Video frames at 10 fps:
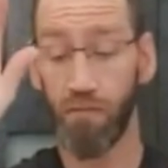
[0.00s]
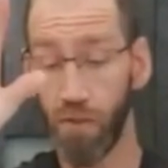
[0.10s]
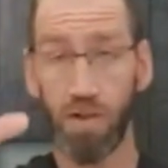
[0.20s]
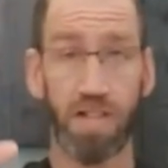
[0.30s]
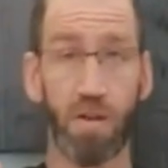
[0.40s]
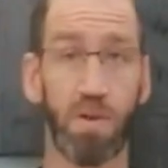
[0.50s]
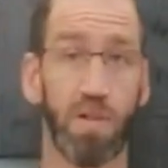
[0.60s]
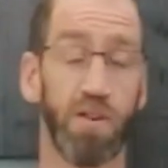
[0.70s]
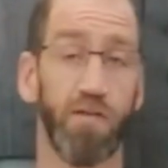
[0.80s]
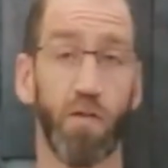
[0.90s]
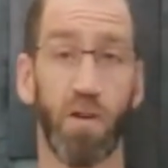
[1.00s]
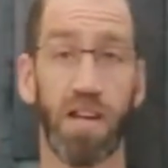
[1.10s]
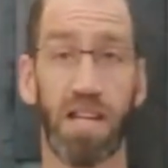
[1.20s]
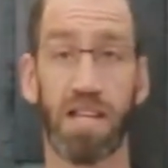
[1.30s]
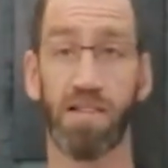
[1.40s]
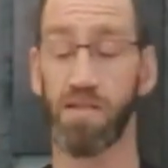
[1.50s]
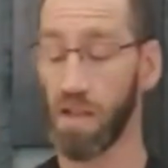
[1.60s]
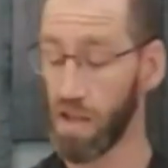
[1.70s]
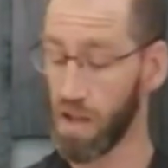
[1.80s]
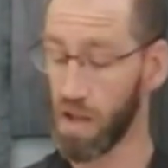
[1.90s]
first thing we look for
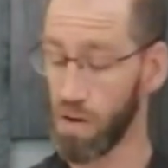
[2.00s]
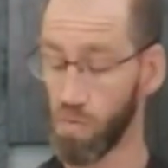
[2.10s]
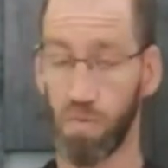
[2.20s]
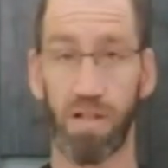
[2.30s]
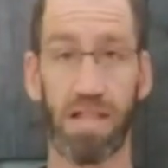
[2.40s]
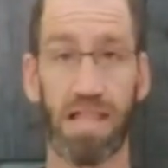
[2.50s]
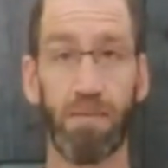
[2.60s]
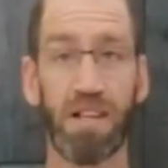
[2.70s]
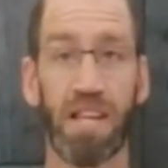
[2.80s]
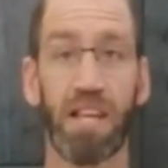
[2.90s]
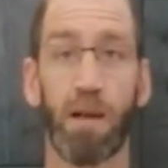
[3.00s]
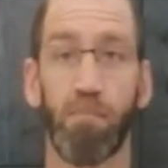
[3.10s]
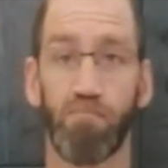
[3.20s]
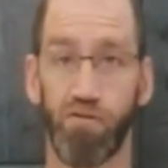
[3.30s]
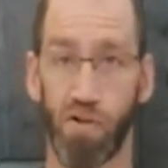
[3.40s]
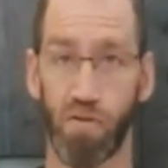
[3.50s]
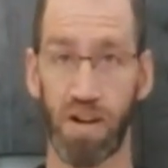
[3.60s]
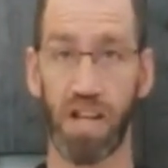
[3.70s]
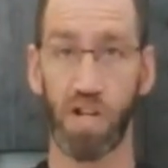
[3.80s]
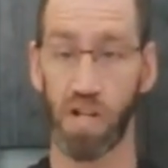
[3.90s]
is limited
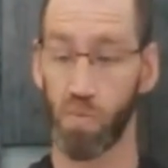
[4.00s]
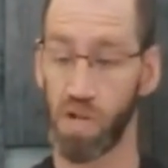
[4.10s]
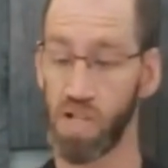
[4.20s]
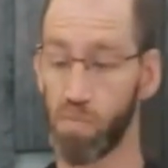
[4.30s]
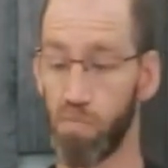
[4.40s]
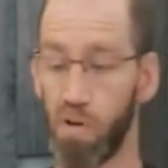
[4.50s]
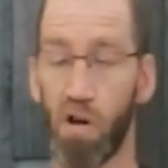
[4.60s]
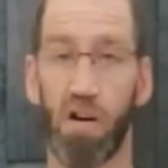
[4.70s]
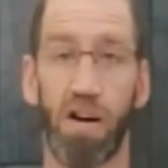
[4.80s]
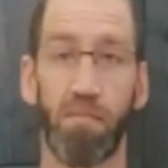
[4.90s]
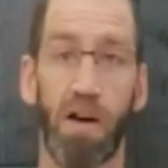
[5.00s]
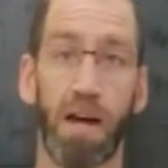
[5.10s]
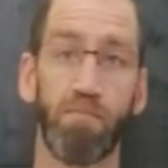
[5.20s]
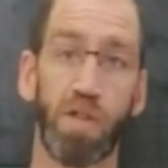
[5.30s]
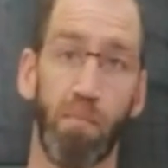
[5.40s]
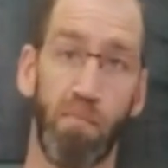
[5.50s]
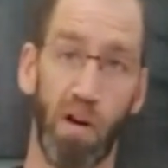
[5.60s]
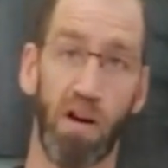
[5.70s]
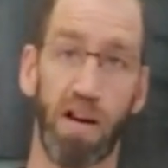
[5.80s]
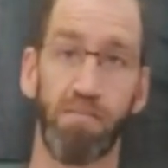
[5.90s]
pronation, which is palm up to
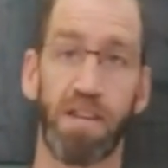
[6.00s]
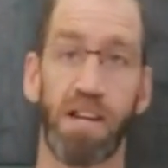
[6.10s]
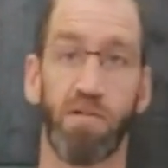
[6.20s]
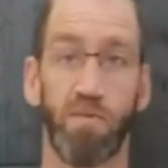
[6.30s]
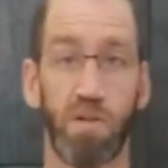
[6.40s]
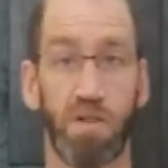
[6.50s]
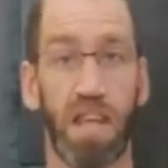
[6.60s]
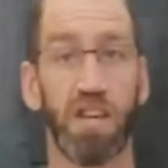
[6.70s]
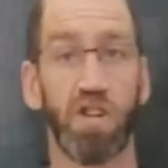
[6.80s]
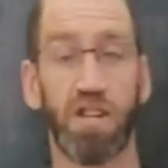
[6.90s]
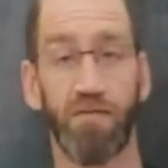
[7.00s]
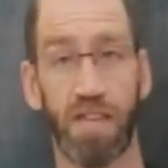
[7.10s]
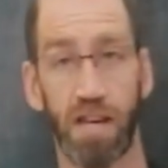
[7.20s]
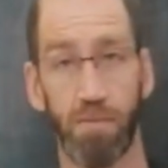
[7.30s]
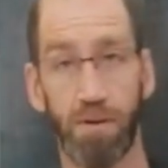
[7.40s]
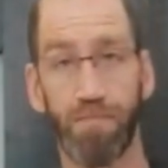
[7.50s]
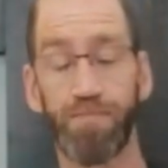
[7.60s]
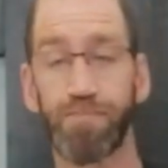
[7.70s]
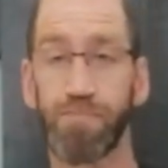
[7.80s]
palm down rotation of the elbow.